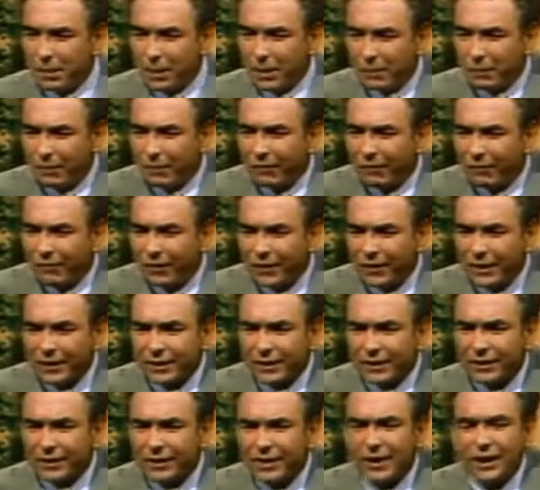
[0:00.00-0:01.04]
been
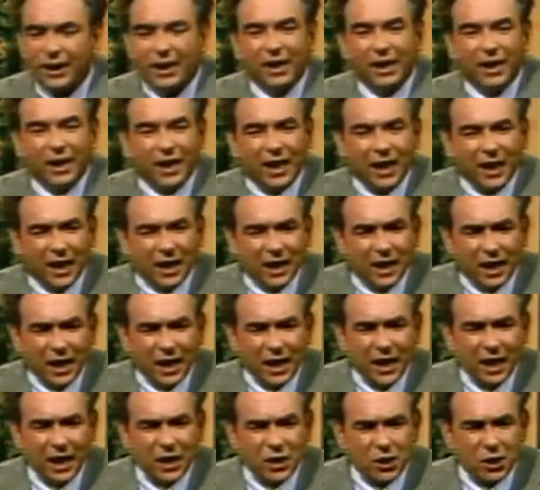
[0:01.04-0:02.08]
filled in
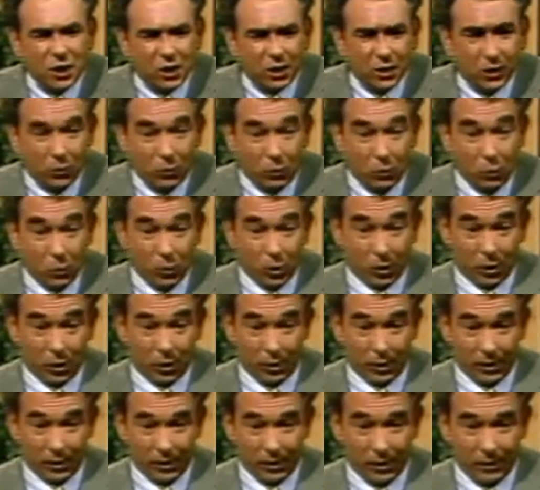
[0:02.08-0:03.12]
each
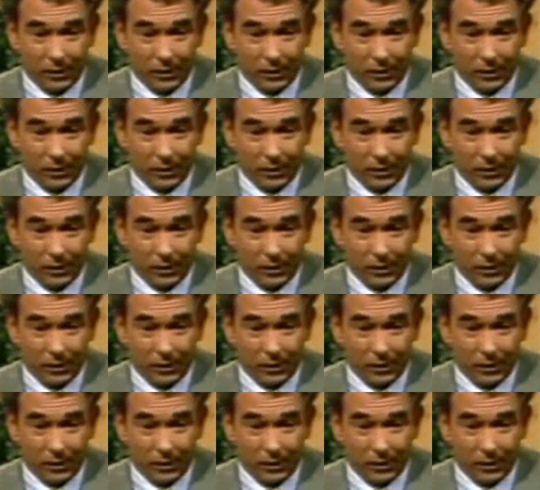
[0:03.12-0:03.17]
word.